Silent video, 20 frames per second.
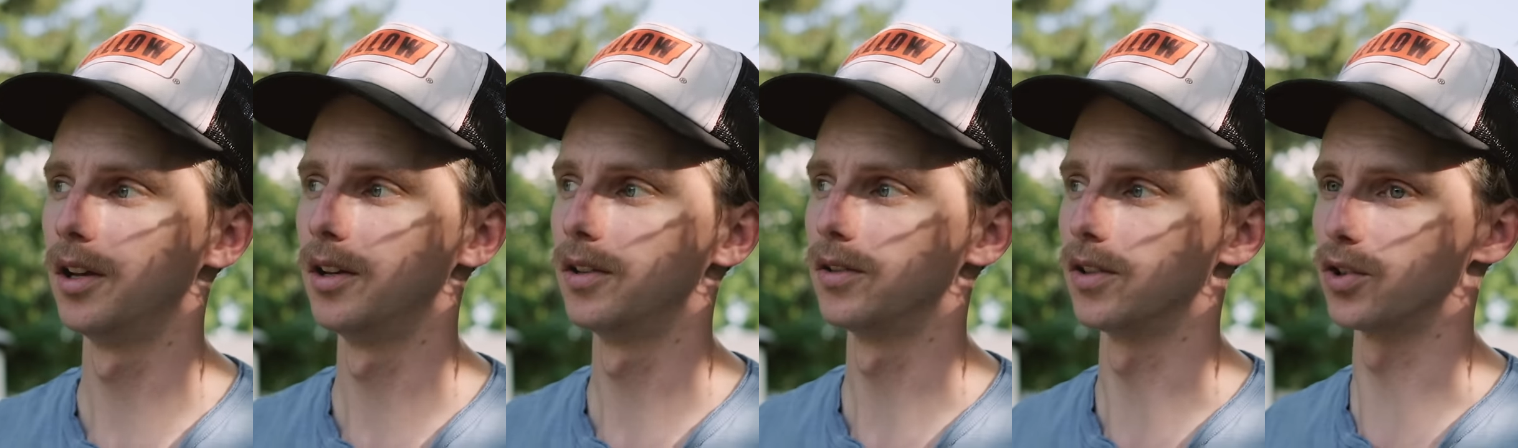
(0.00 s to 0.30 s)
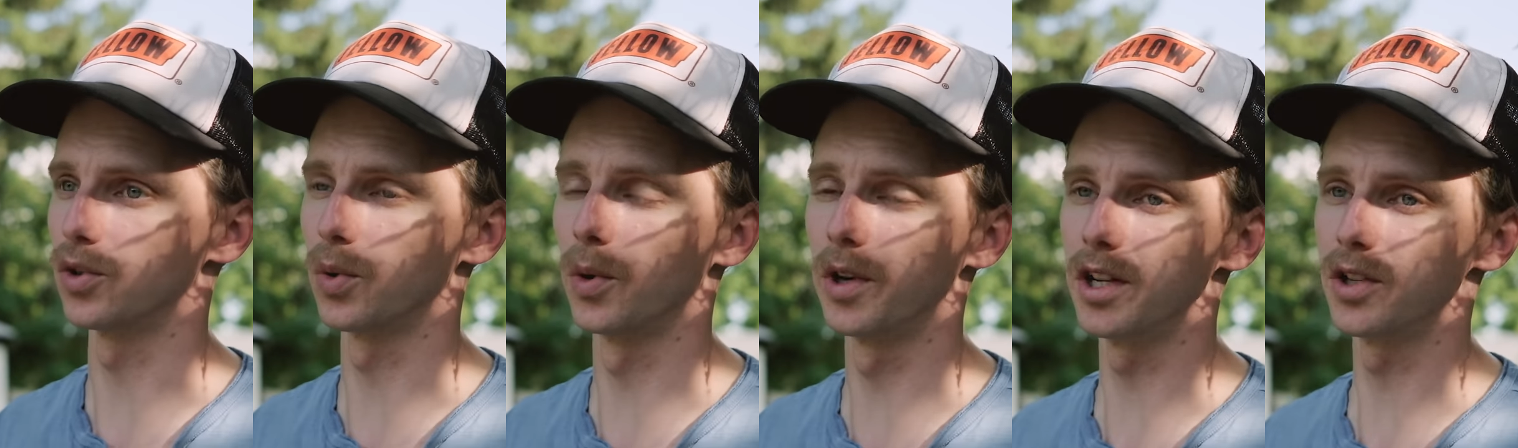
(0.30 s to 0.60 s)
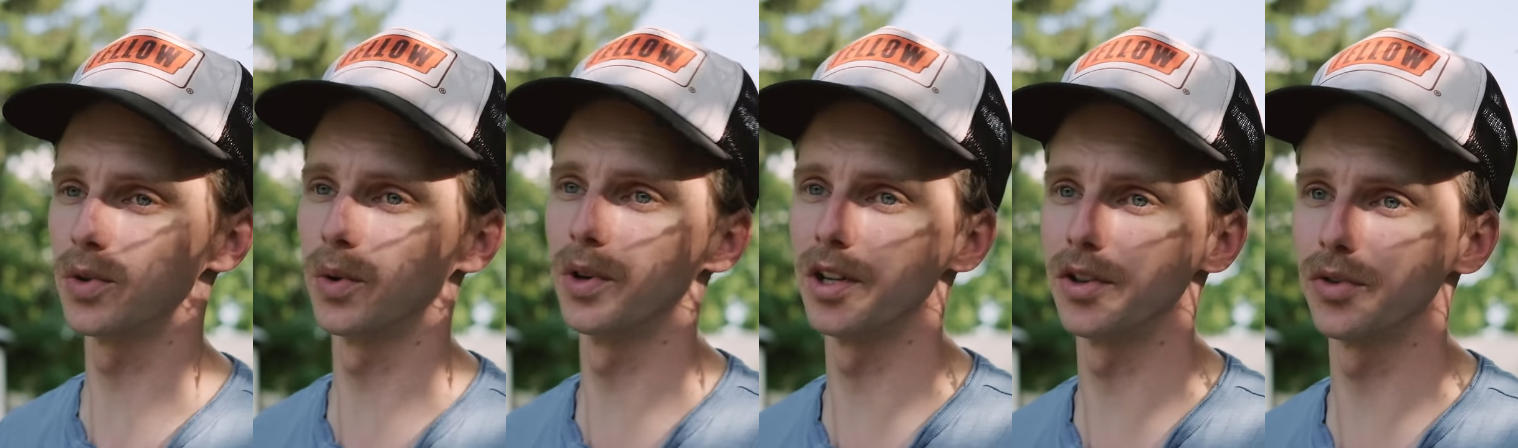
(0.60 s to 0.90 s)

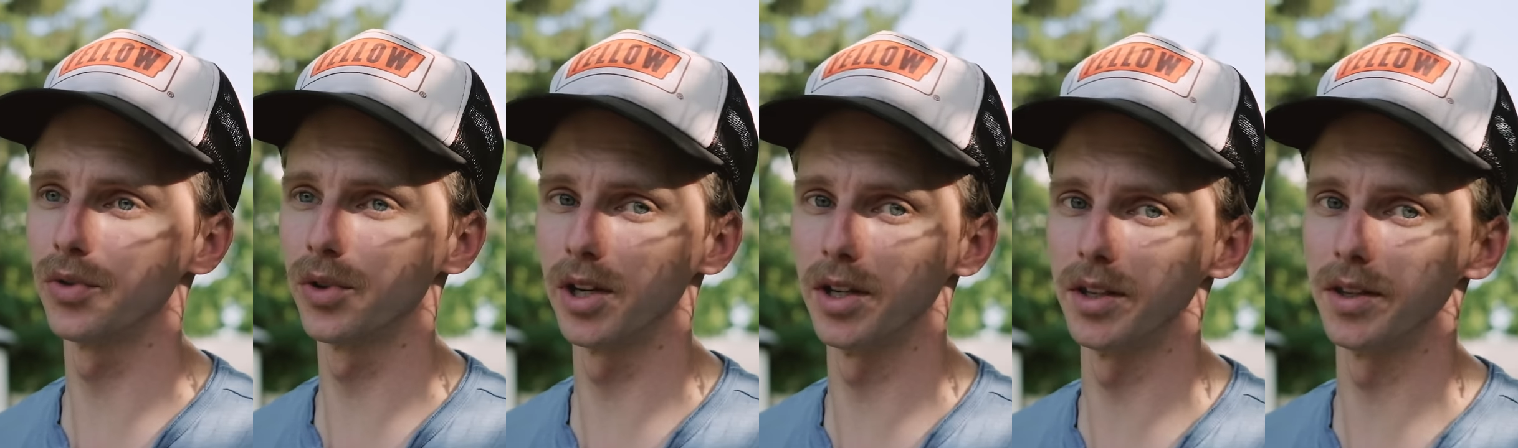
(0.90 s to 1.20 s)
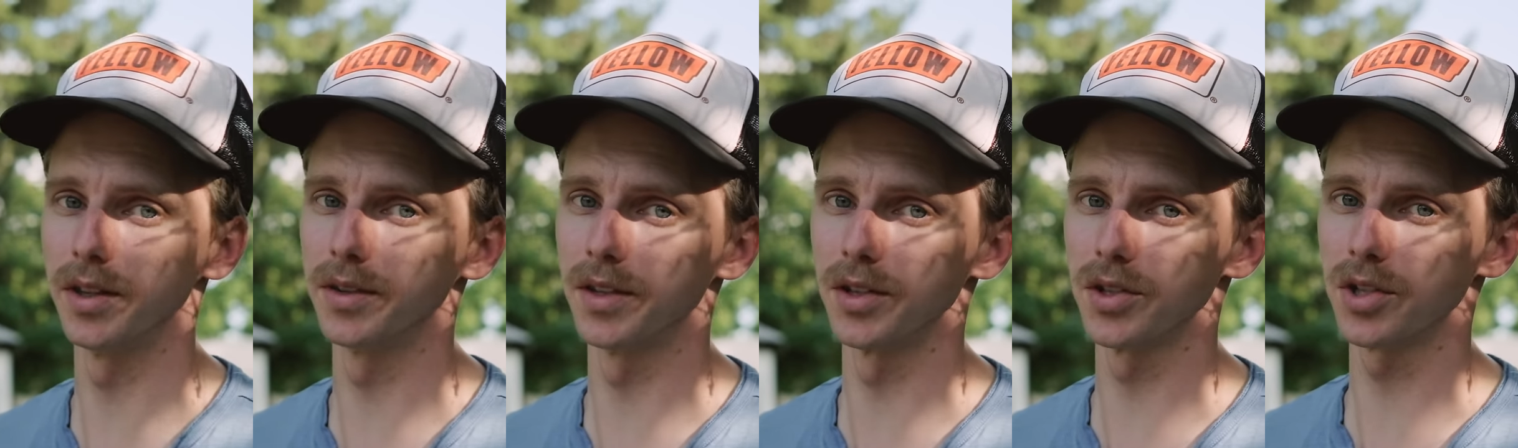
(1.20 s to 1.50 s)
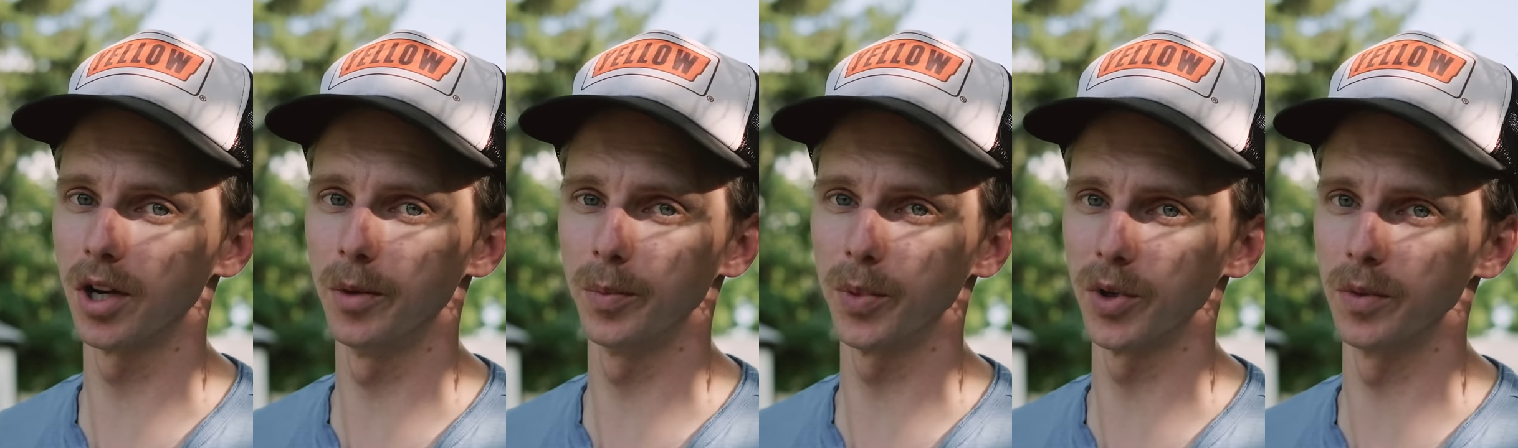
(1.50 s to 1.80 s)
2023 that this
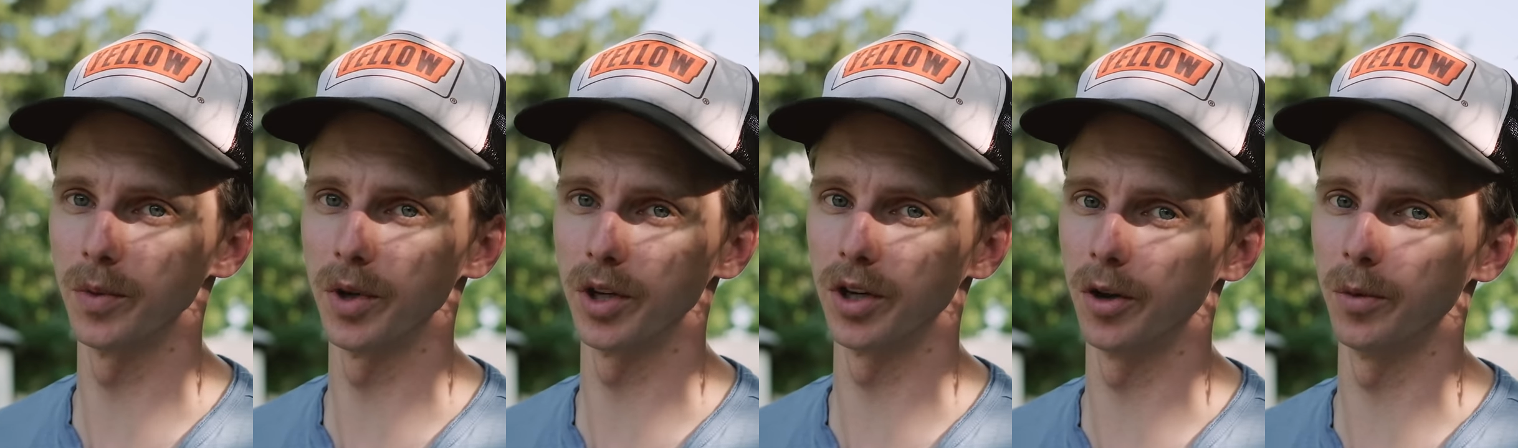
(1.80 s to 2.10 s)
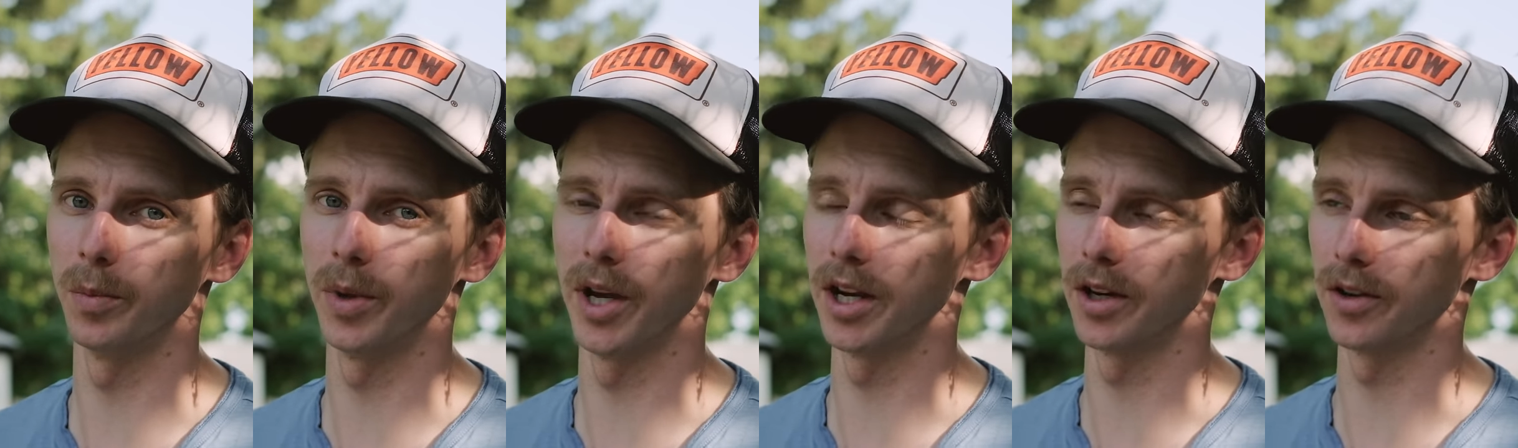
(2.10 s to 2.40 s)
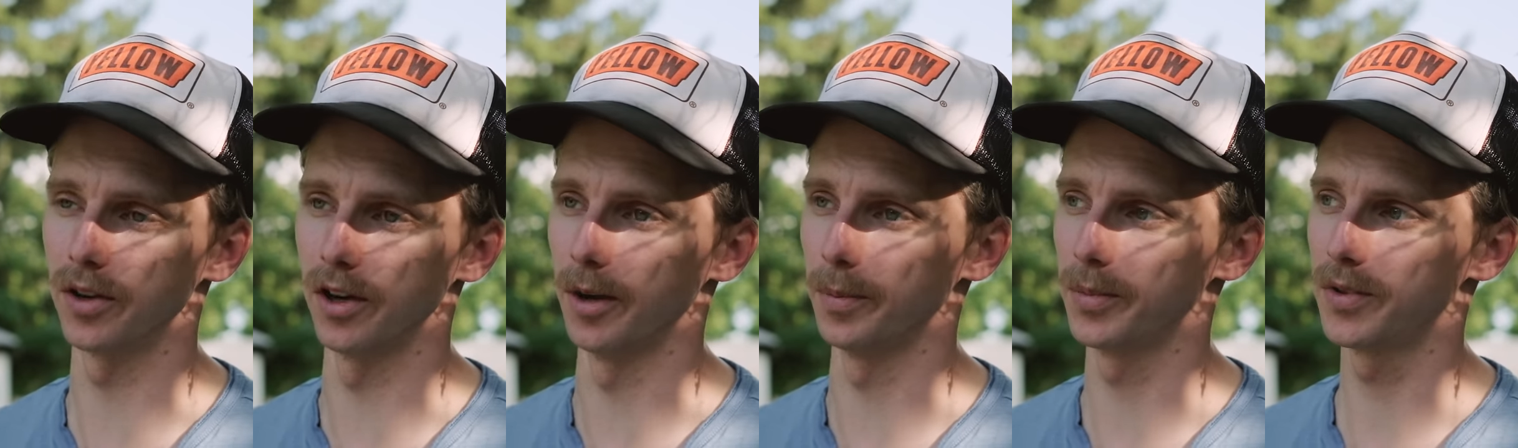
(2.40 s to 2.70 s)
company would go
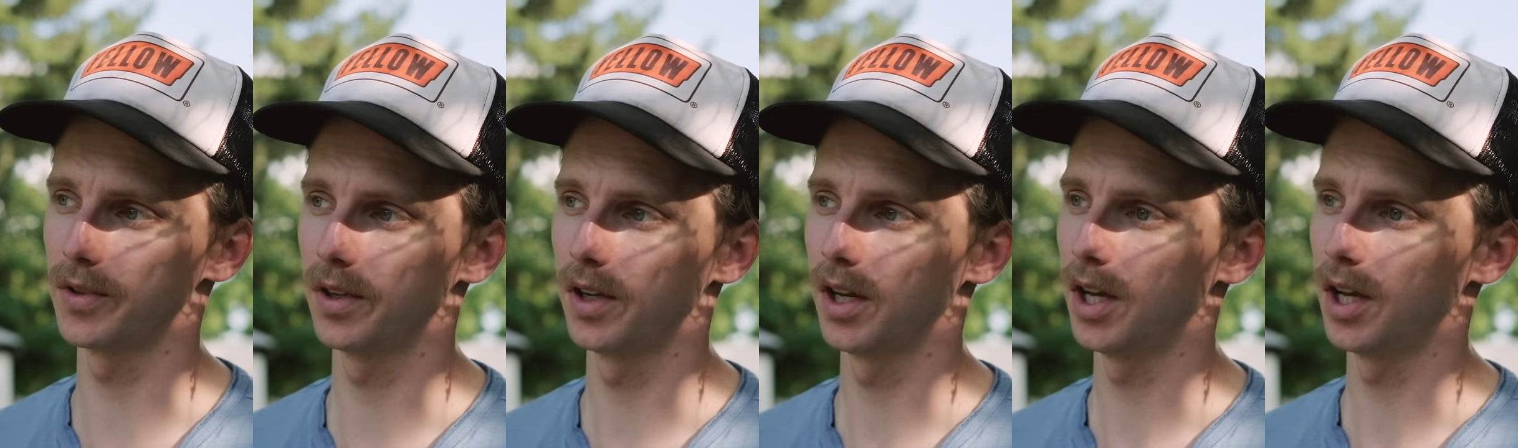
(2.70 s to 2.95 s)
bankrupt.